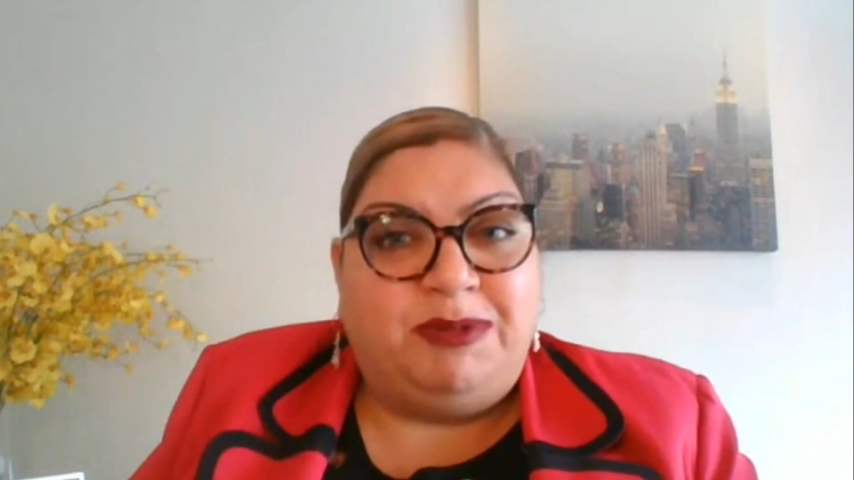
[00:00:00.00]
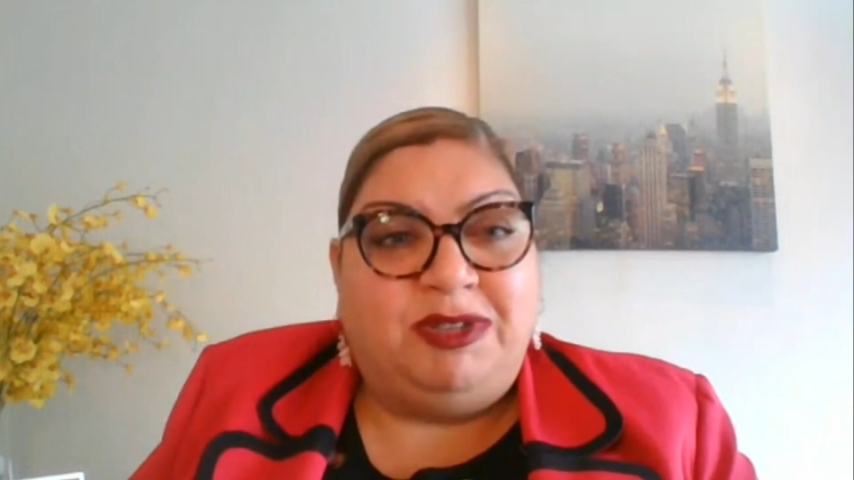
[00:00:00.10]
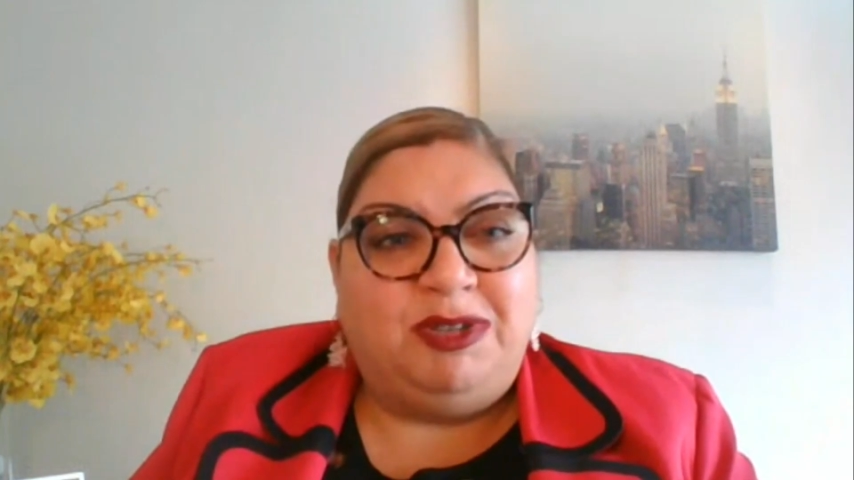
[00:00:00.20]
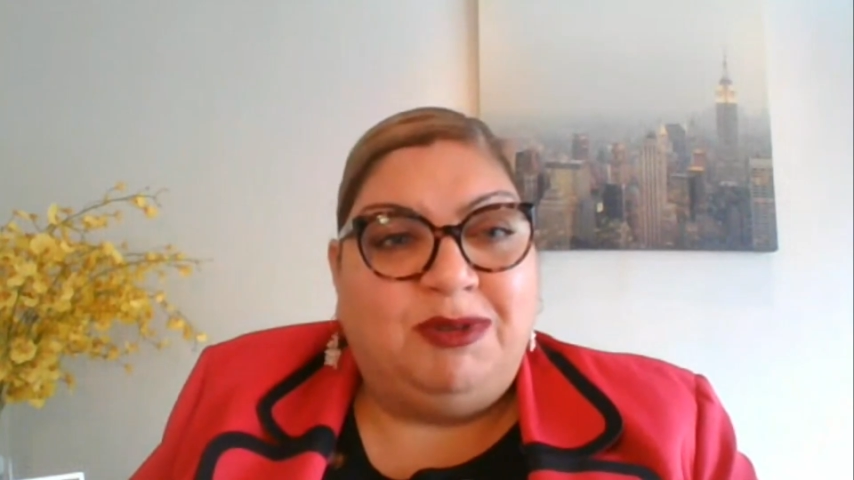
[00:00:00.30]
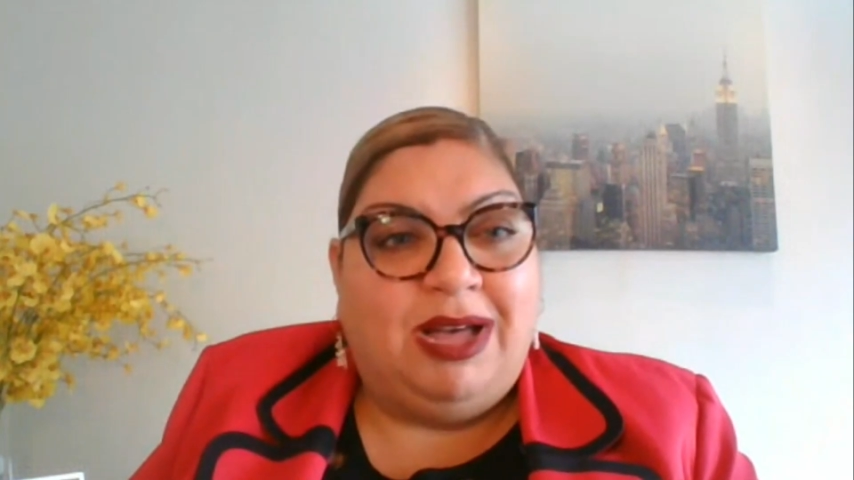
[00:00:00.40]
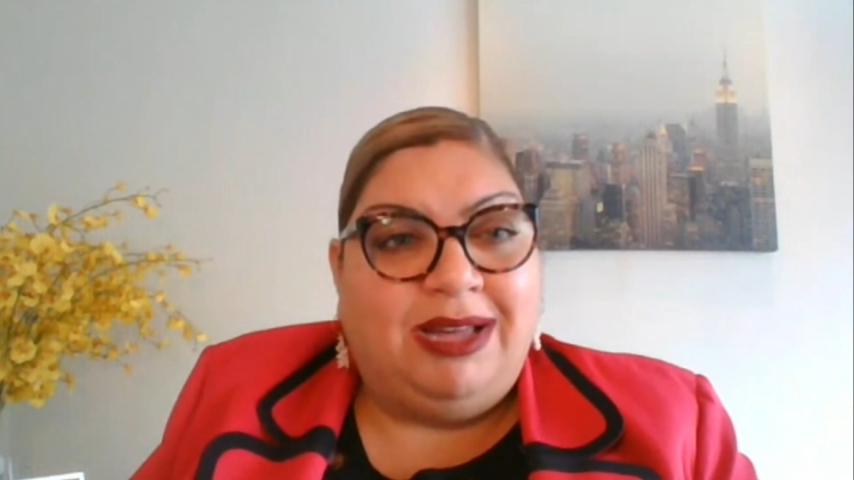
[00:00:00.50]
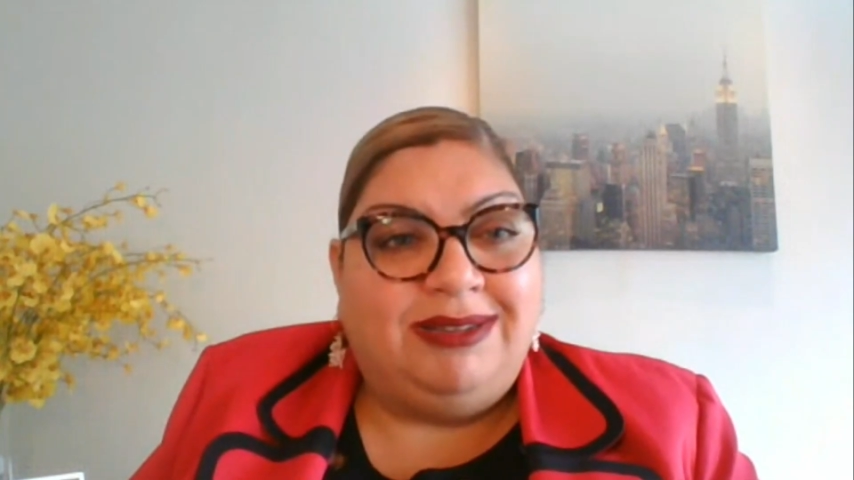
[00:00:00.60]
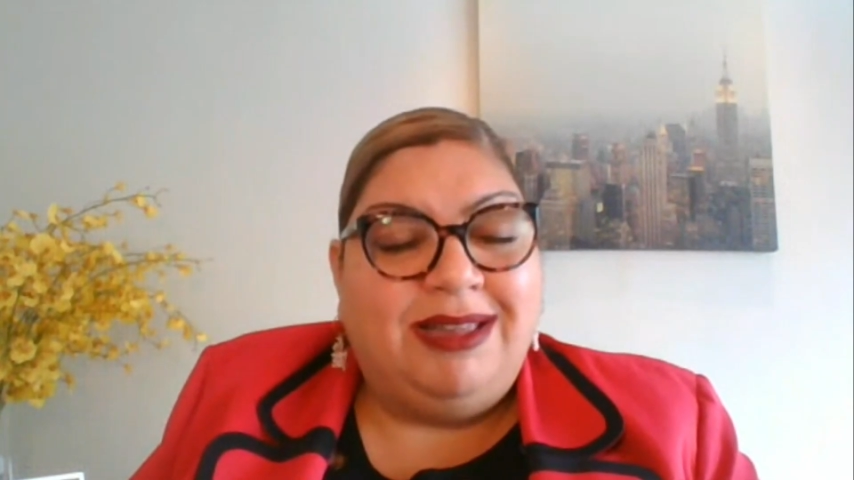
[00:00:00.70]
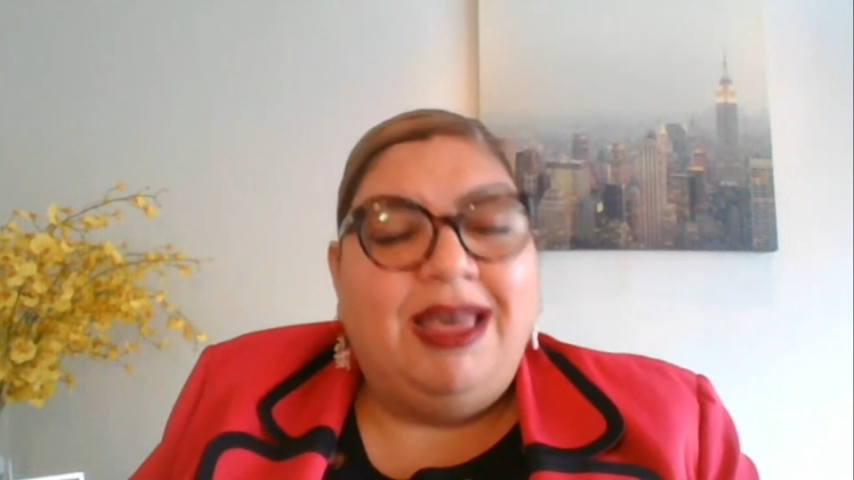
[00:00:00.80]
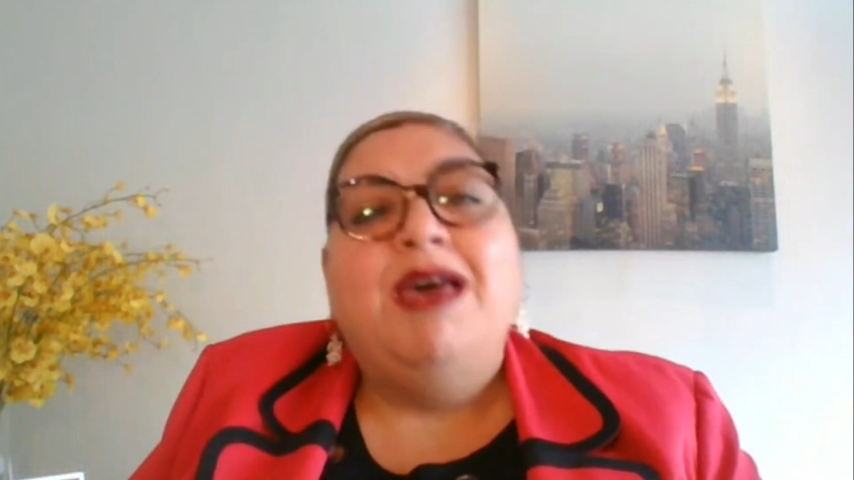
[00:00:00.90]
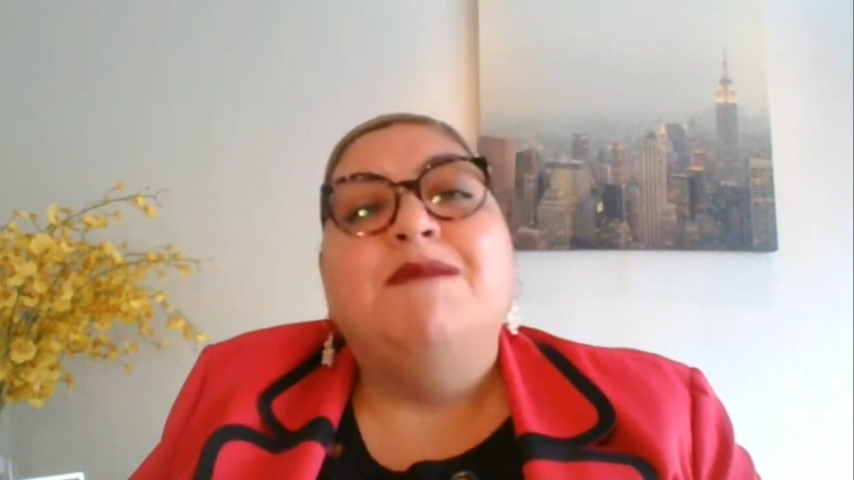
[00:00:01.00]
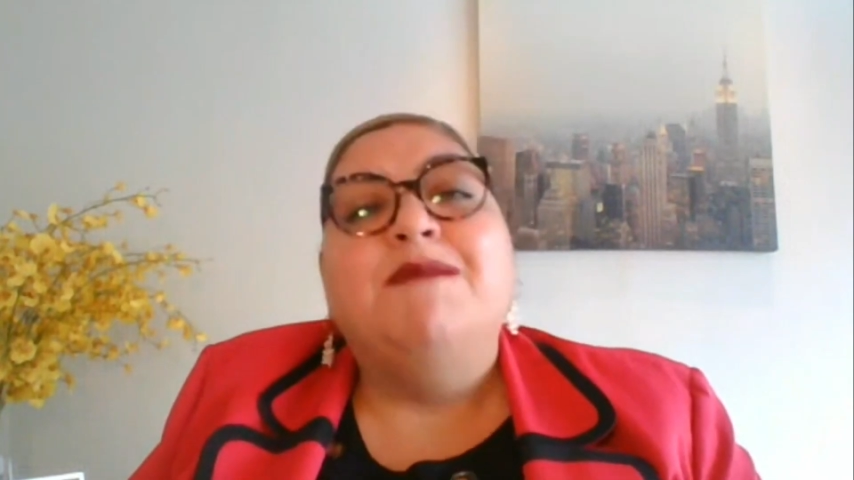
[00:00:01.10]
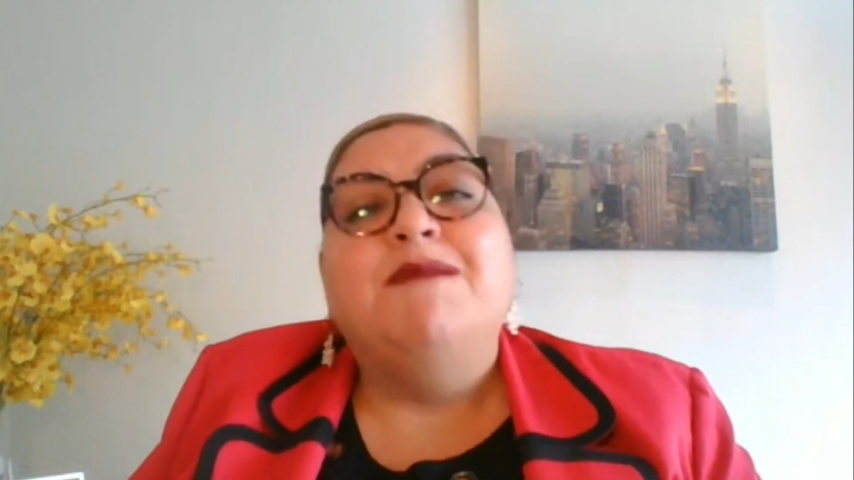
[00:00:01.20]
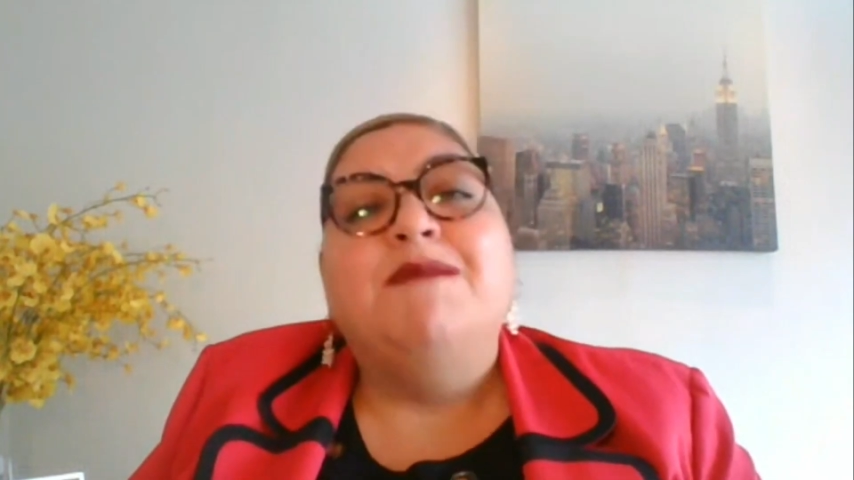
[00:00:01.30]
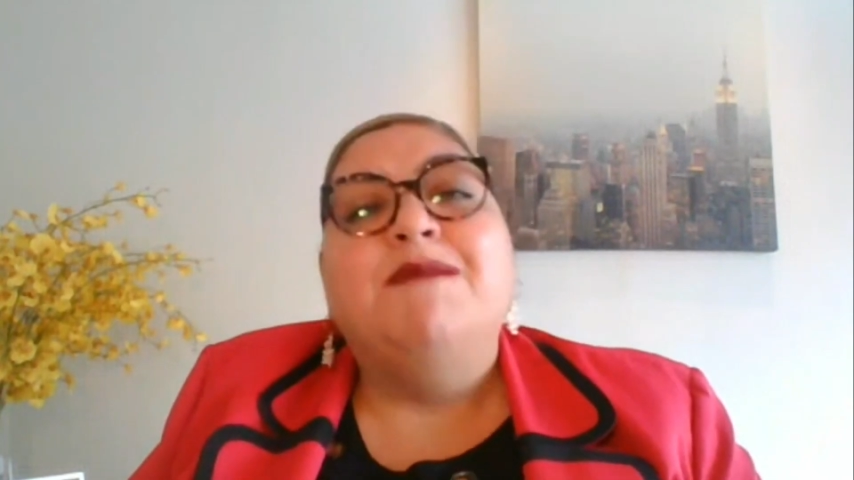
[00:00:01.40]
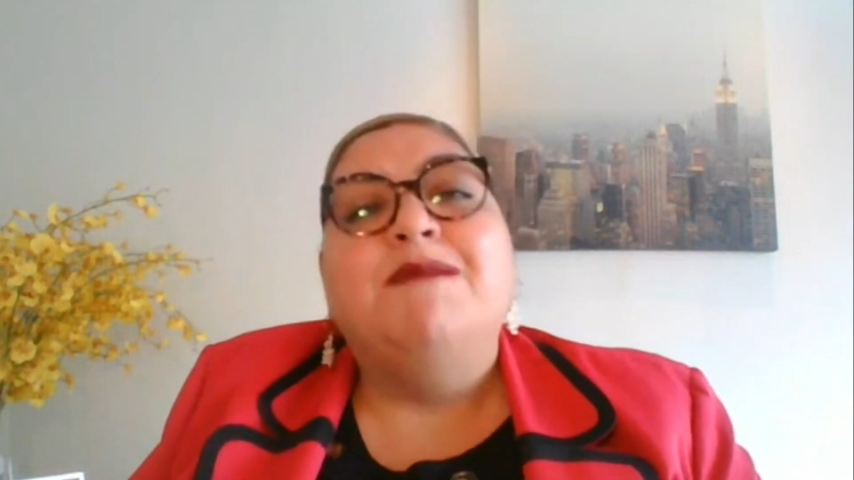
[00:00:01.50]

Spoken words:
I don't know if this happened to you guys,